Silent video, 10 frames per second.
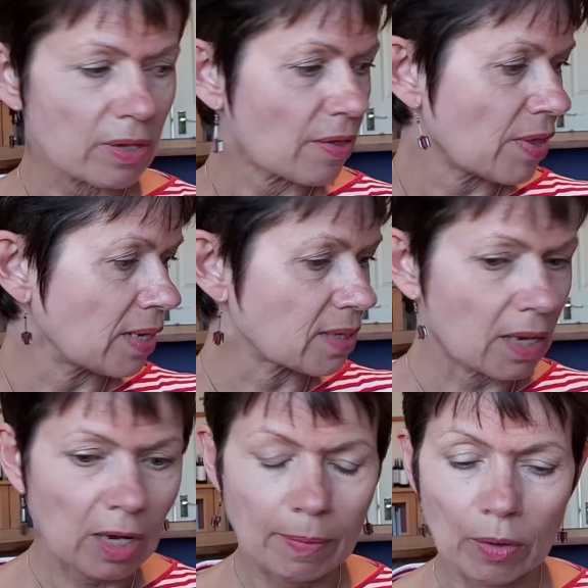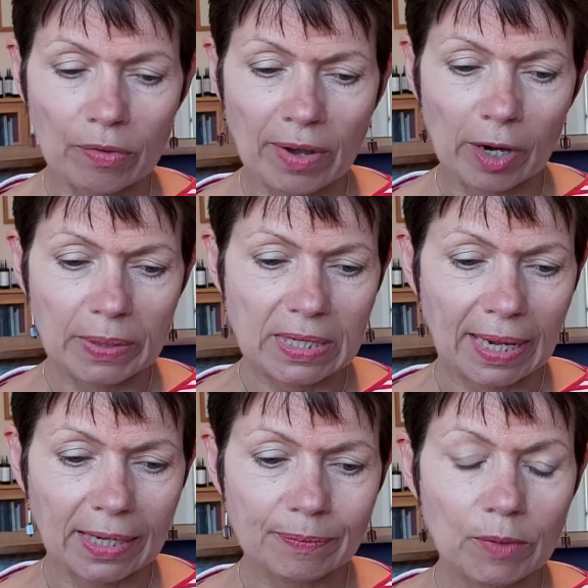the things that are going to be on therapy
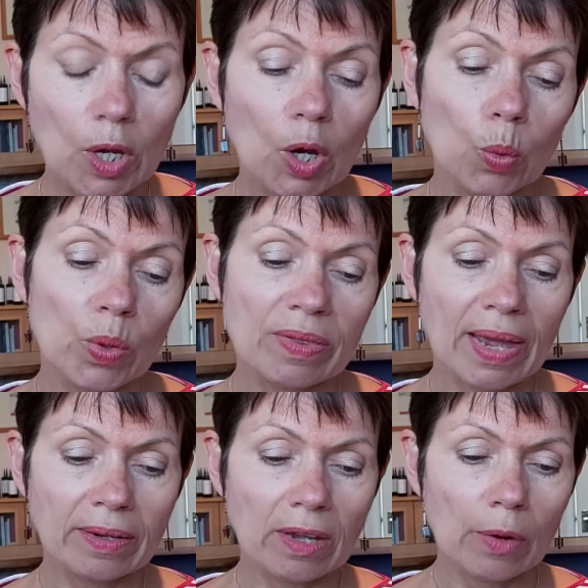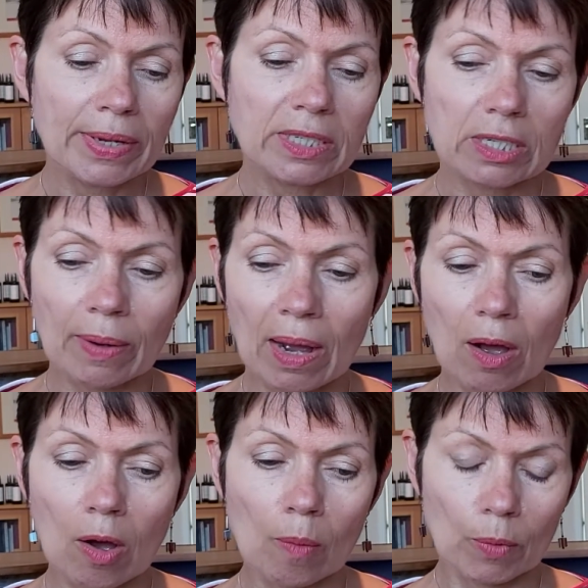TED. We then go into our
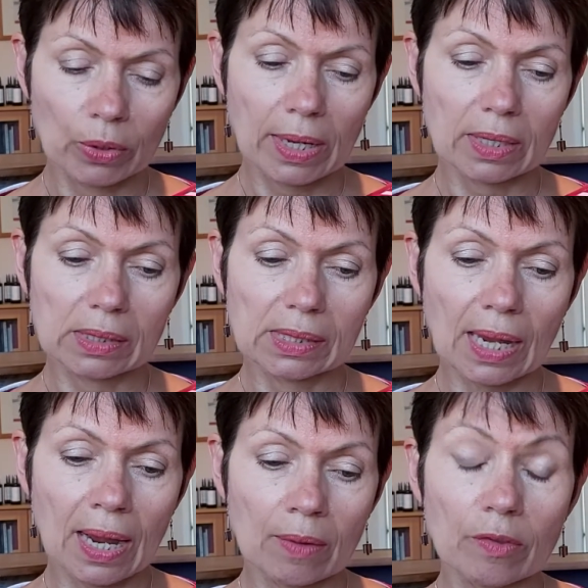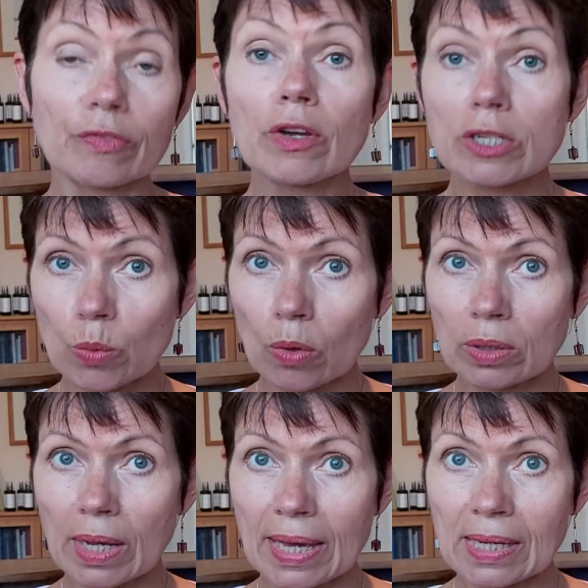harmonics, and the first
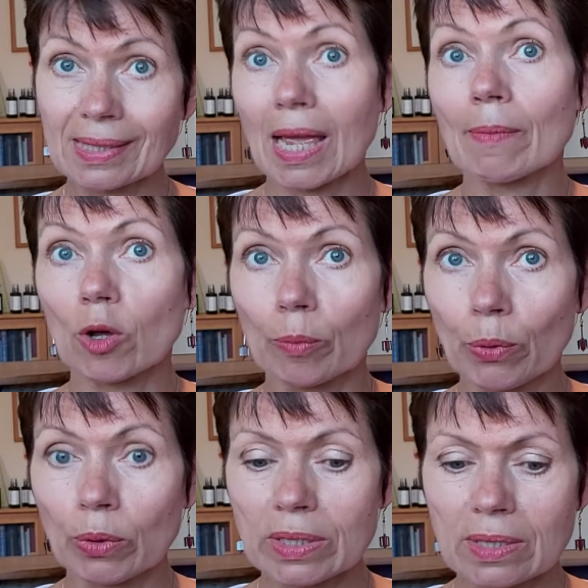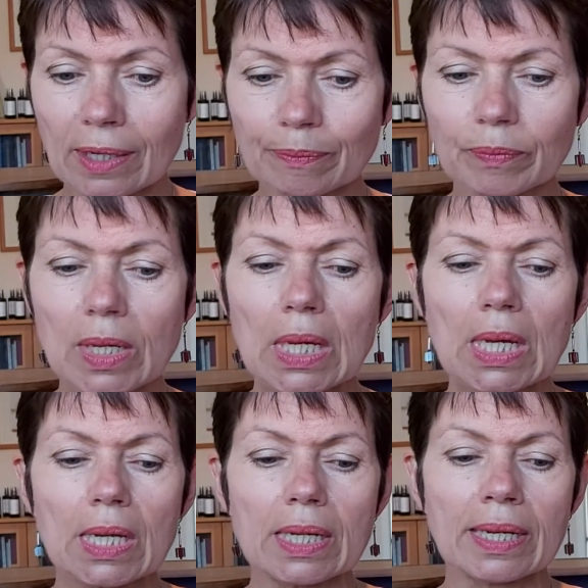one is chemical poisoning.
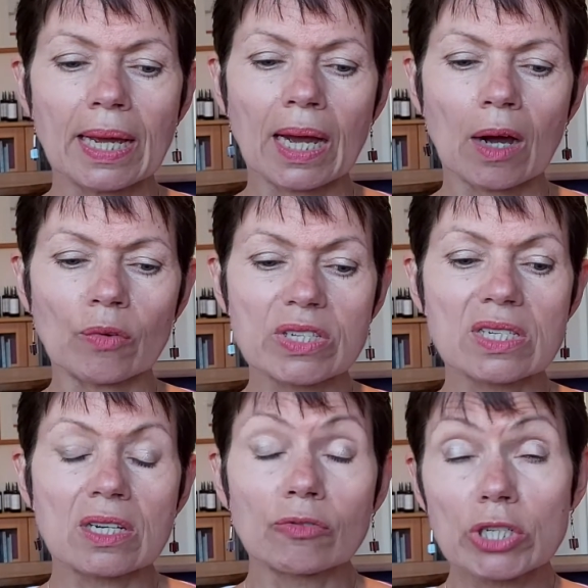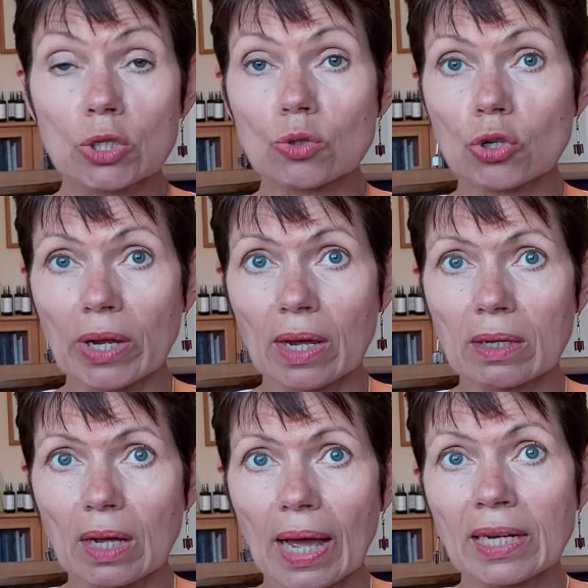Now, this is an original trigger,
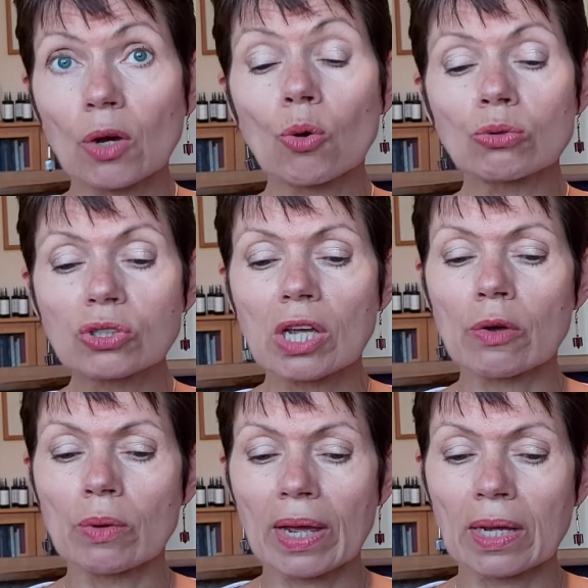and it also